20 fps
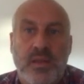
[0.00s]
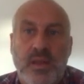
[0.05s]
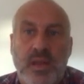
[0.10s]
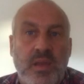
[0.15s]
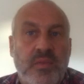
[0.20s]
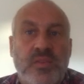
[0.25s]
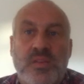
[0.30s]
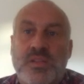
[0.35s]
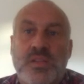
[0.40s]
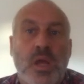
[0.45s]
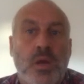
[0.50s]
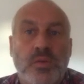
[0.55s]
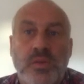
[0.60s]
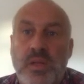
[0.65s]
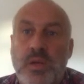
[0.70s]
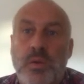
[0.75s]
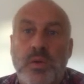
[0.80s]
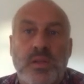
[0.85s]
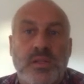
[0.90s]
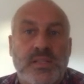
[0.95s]
If there's no
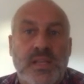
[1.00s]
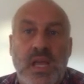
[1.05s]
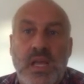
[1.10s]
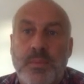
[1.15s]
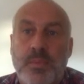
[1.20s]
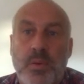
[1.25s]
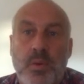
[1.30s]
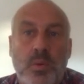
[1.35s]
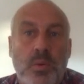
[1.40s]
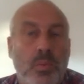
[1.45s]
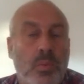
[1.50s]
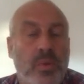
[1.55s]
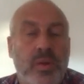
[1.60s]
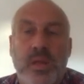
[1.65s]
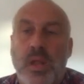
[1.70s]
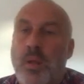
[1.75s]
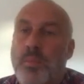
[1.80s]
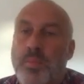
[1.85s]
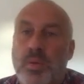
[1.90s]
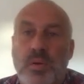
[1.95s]
deal on the table, we
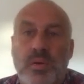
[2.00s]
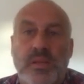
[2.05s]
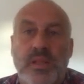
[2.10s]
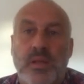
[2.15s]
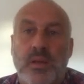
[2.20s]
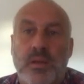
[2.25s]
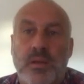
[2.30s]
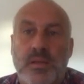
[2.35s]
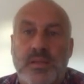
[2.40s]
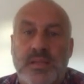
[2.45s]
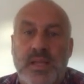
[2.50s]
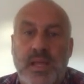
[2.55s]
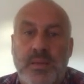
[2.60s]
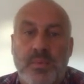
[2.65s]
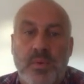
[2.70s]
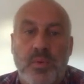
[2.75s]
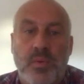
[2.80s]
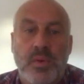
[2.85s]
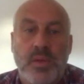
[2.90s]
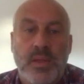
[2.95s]
don't put a deal on the
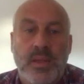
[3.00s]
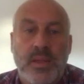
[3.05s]
table.